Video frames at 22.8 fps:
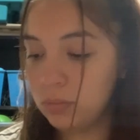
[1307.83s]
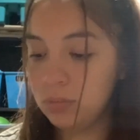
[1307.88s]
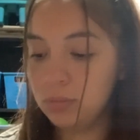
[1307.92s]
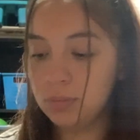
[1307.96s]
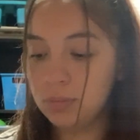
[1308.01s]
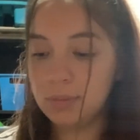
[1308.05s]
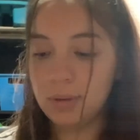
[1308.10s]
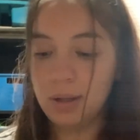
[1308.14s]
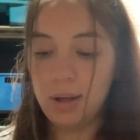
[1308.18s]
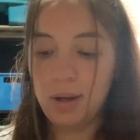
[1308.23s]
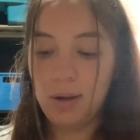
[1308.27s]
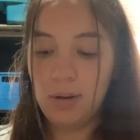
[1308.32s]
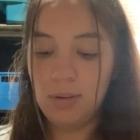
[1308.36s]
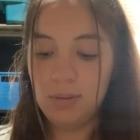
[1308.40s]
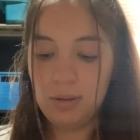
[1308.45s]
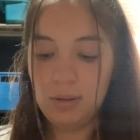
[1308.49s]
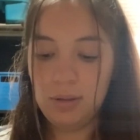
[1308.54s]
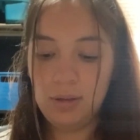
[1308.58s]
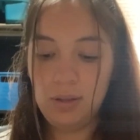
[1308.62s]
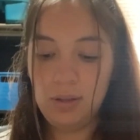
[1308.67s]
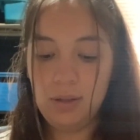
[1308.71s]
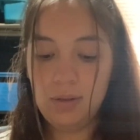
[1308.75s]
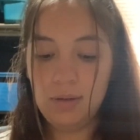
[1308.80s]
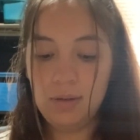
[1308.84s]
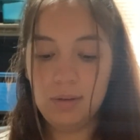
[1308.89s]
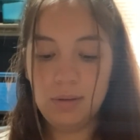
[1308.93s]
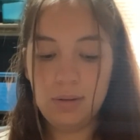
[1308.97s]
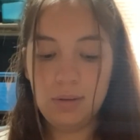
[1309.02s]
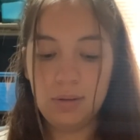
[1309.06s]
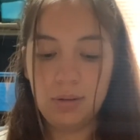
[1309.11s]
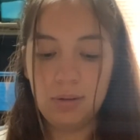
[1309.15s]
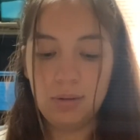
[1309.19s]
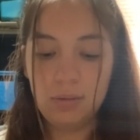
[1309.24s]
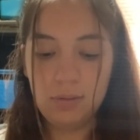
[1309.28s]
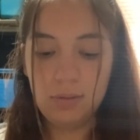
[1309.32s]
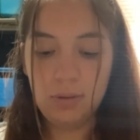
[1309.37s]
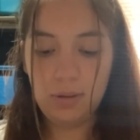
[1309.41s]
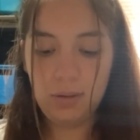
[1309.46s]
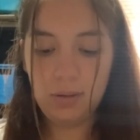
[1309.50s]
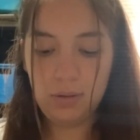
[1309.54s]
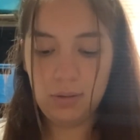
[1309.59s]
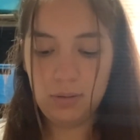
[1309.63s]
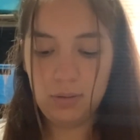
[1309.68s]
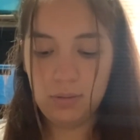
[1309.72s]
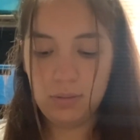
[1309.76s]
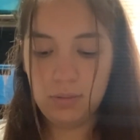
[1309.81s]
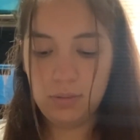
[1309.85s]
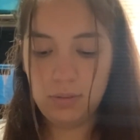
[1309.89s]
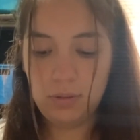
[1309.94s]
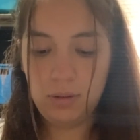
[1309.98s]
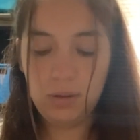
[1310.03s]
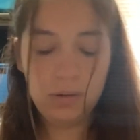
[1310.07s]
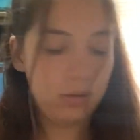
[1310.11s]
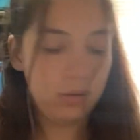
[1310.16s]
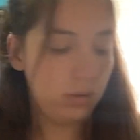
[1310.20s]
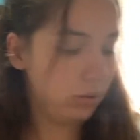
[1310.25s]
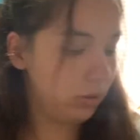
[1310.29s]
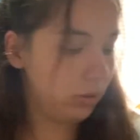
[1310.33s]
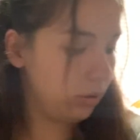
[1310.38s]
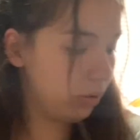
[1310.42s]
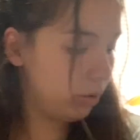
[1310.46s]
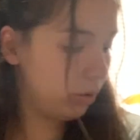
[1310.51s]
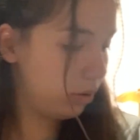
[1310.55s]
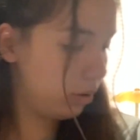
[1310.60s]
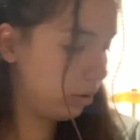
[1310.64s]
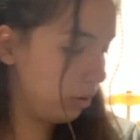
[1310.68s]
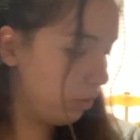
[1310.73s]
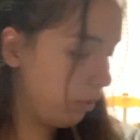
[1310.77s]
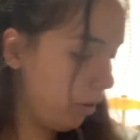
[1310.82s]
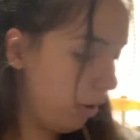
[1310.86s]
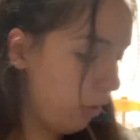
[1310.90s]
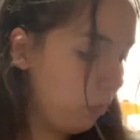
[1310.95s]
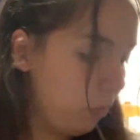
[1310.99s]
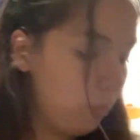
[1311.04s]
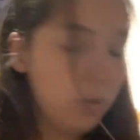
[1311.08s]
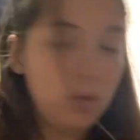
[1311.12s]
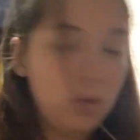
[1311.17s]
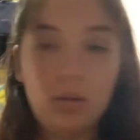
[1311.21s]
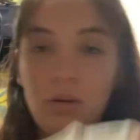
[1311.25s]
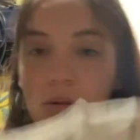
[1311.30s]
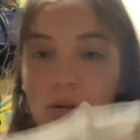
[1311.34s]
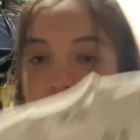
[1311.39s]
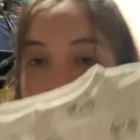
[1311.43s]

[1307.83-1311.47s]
Oh, look, these are so cute. These are 12 months. Yeah,